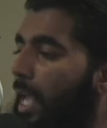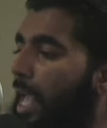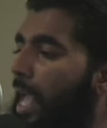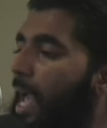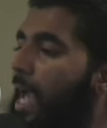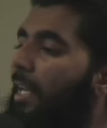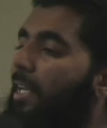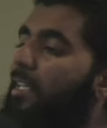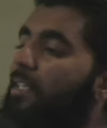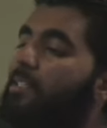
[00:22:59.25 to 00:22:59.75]

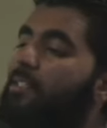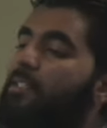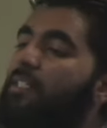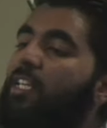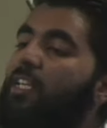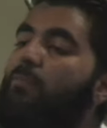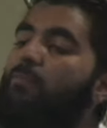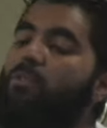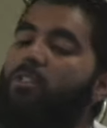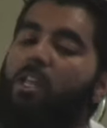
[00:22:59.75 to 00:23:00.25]
And it
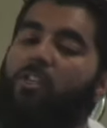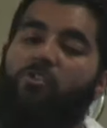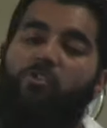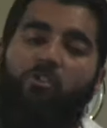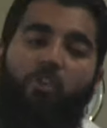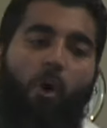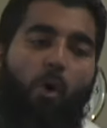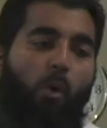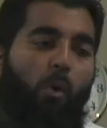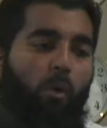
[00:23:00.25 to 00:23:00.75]
seems as
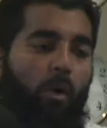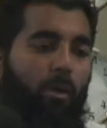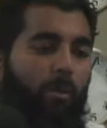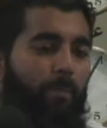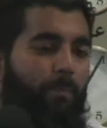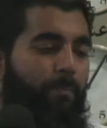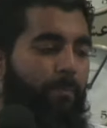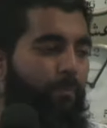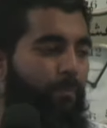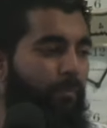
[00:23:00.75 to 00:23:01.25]
though
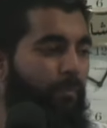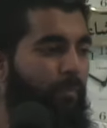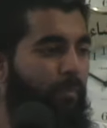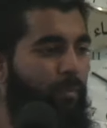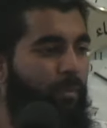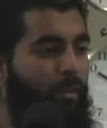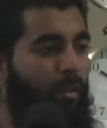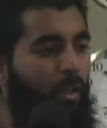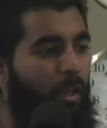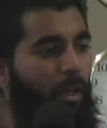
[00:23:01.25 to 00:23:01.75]

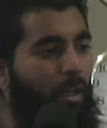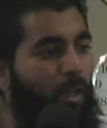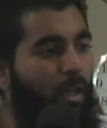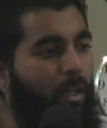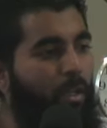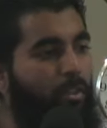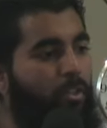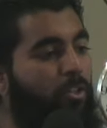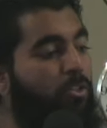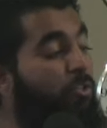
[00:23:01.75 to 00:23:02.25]

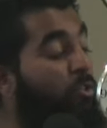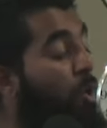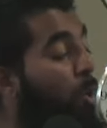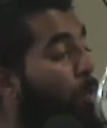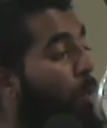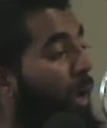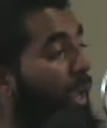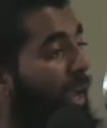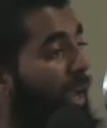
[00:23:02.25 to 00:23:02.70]
there's no way